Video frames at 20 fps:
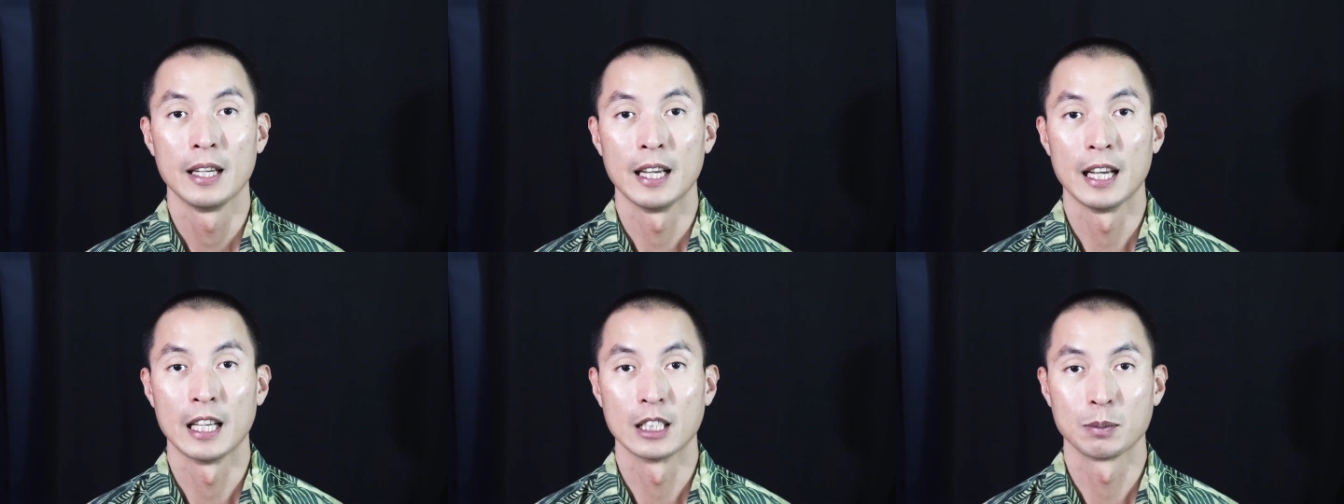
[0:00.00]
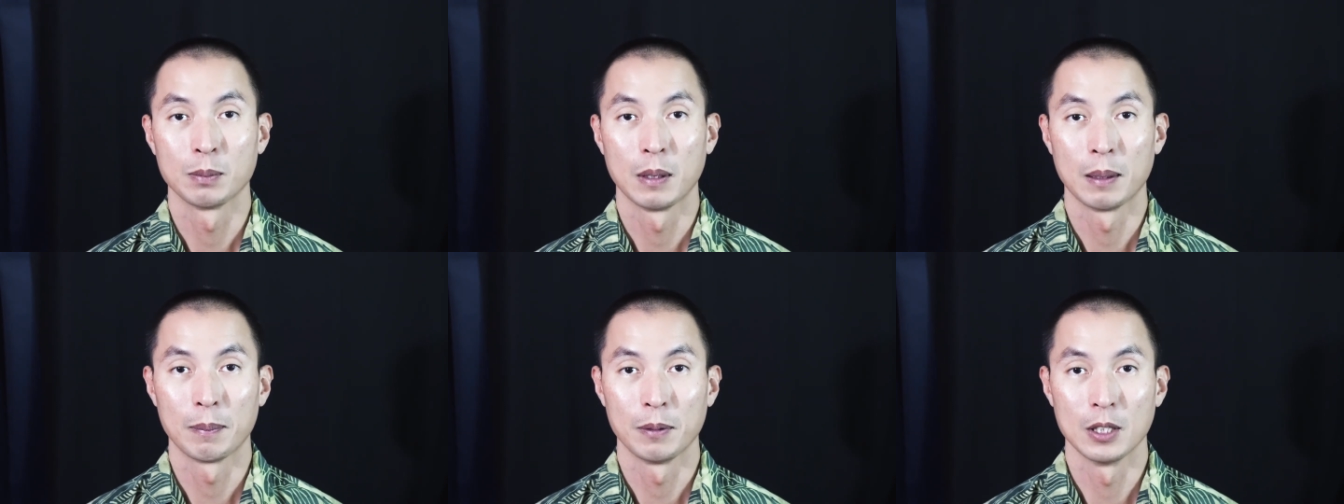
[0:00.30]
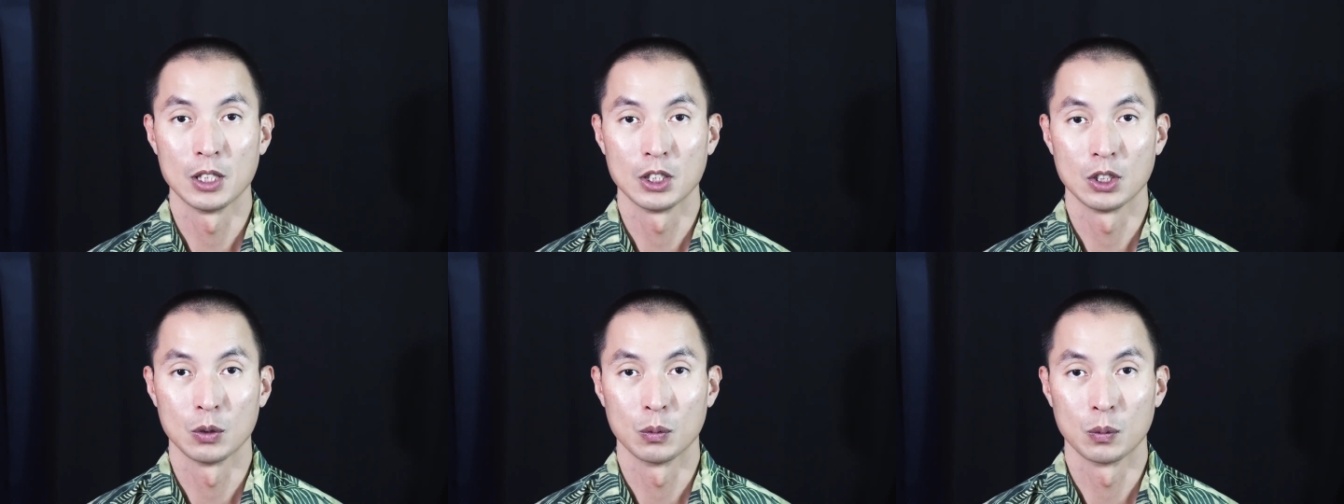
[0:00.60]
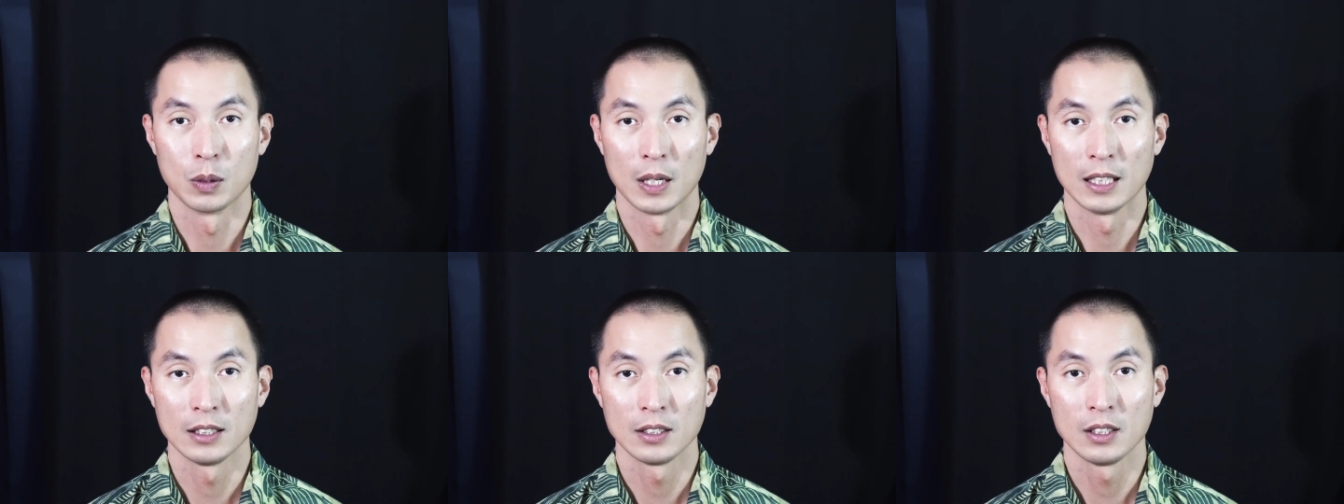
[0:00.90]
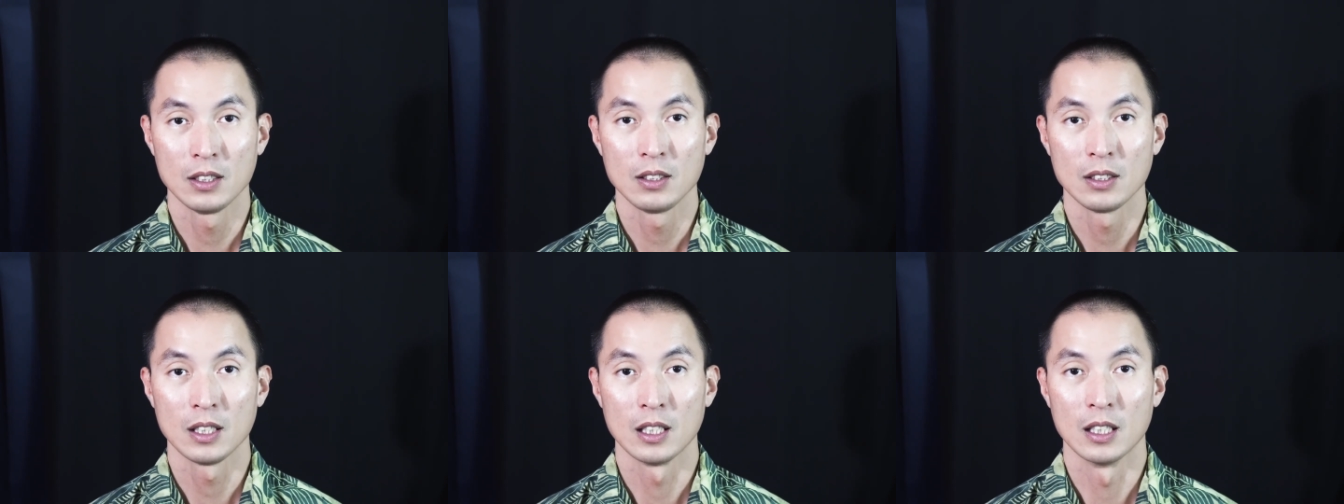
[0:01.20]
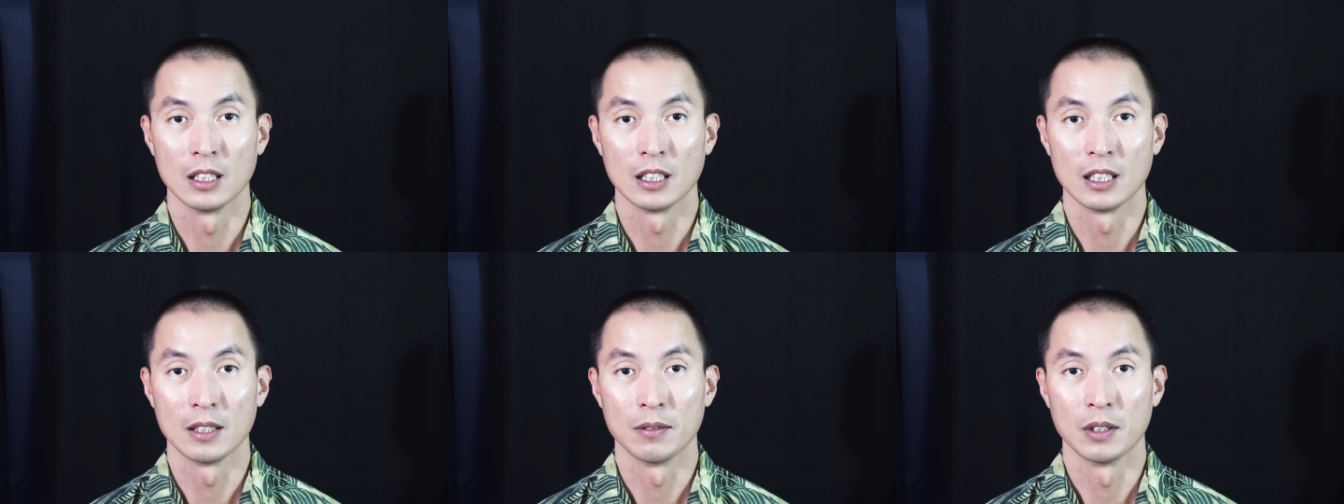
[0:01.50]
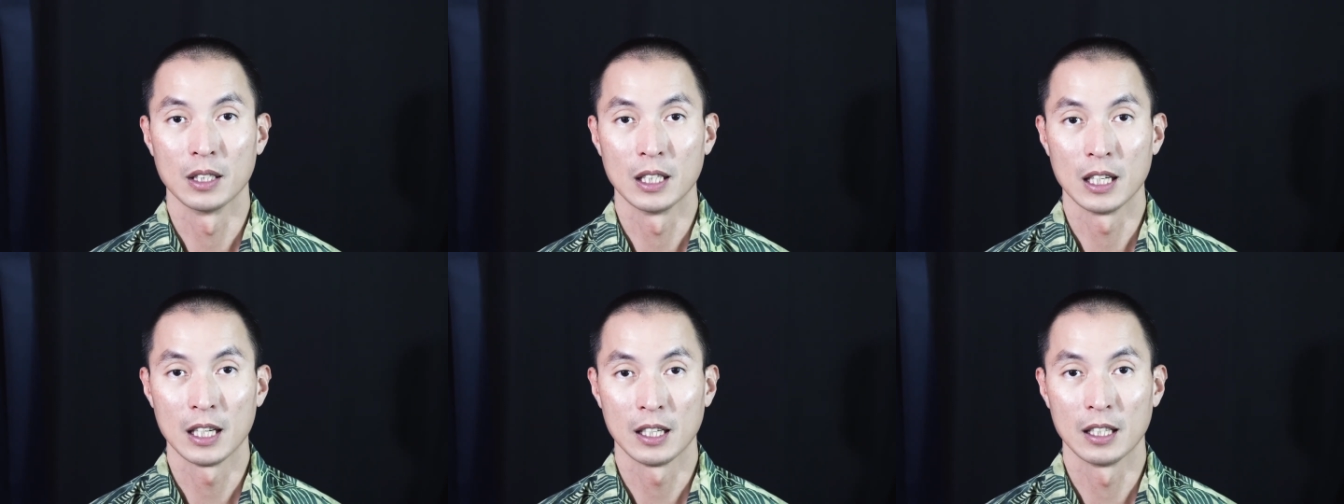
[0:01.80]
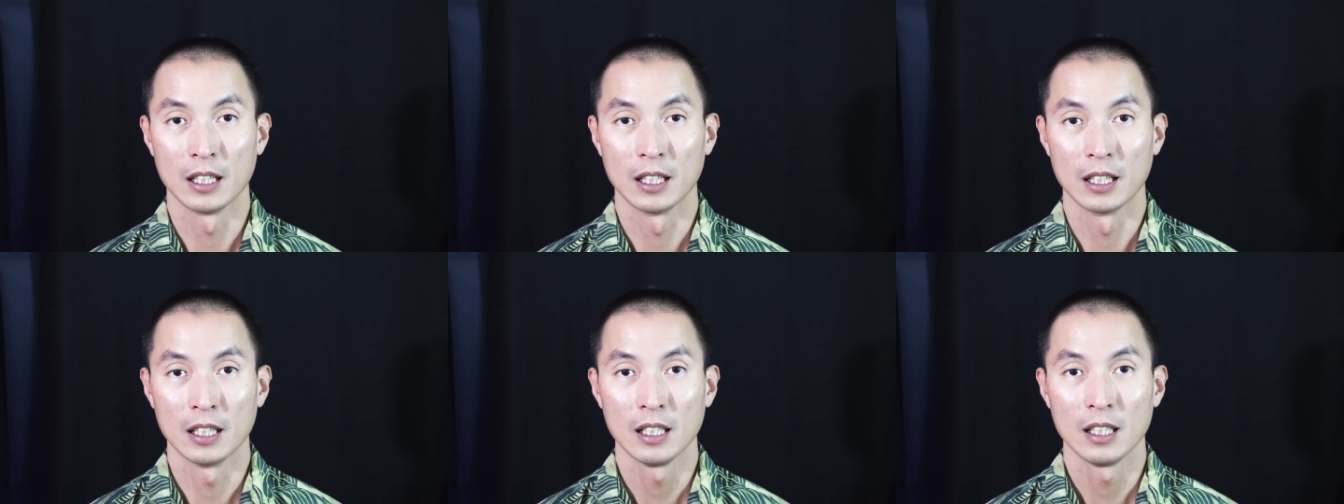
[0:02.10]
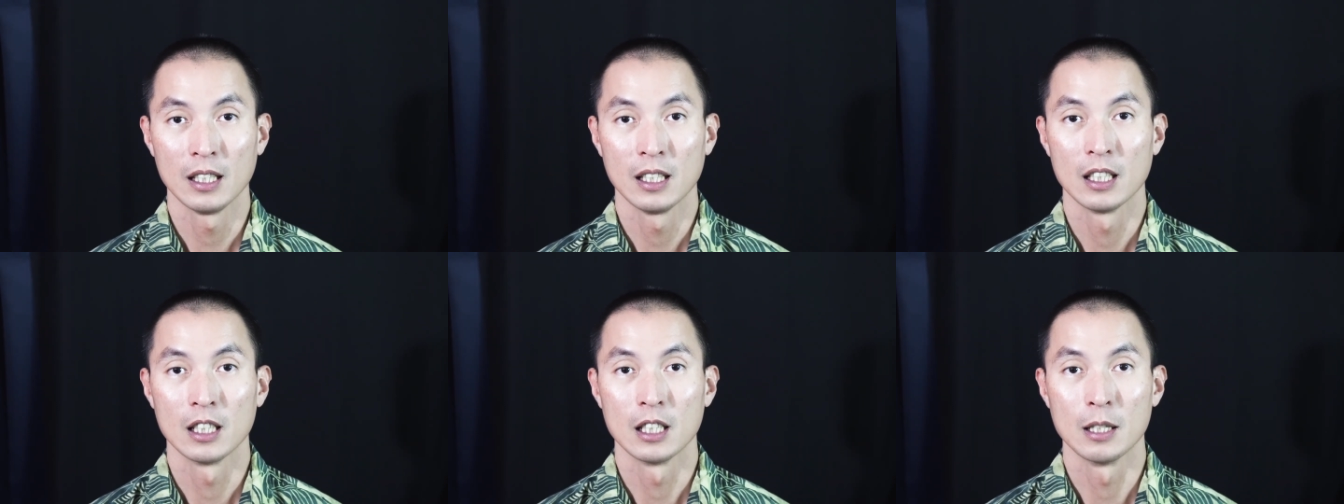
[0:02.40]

As population rises in a given area,